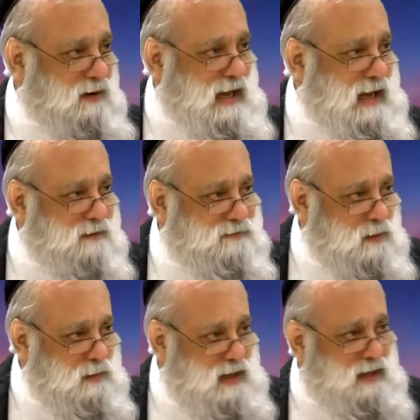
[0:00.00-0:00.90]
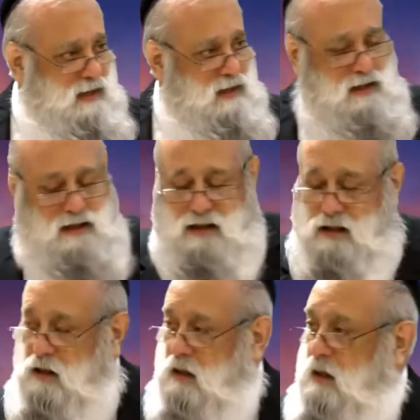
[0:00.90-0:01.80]
where I have to be.
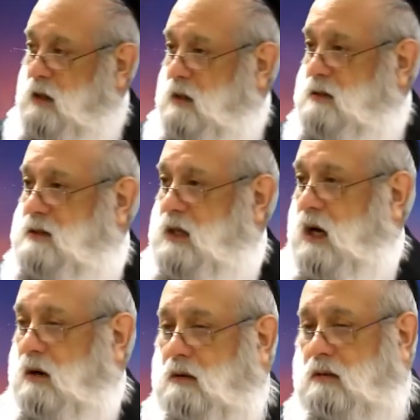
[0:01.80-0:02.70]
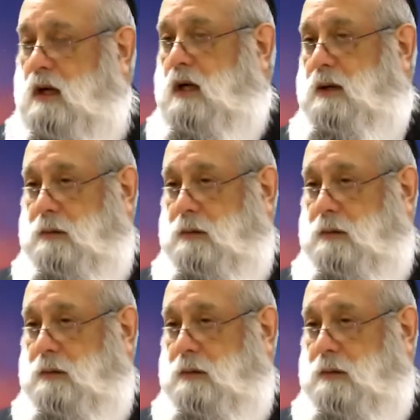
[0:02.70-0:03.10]
So